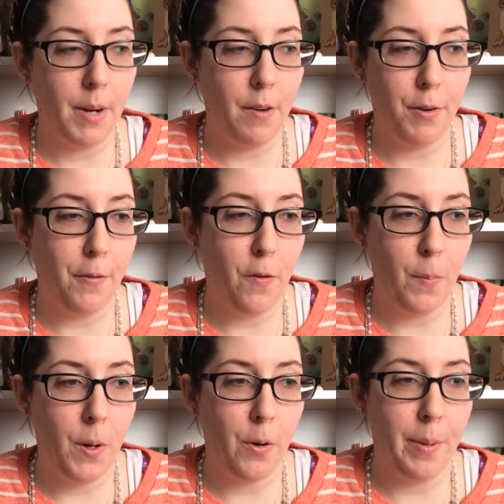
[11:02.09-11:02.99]
recovery from
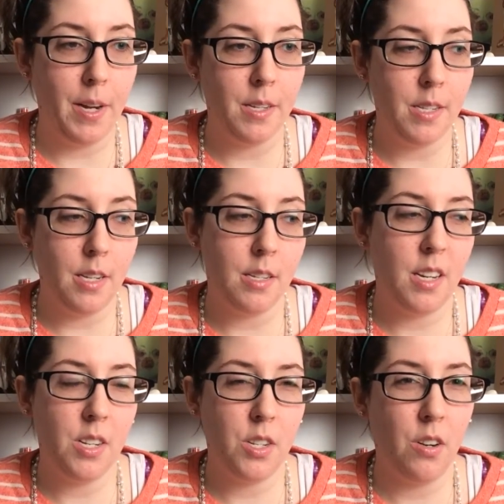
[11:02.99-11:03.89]
codependency is
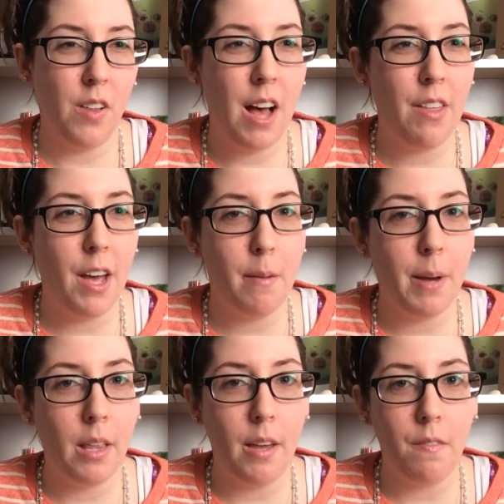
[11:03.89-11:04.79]
I just don't allow that in
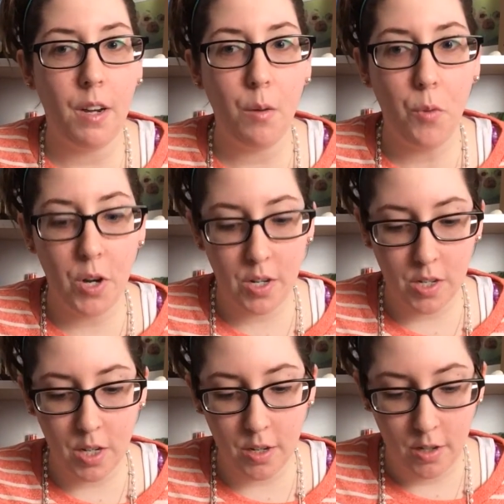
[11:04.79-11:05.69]
my life anymore. So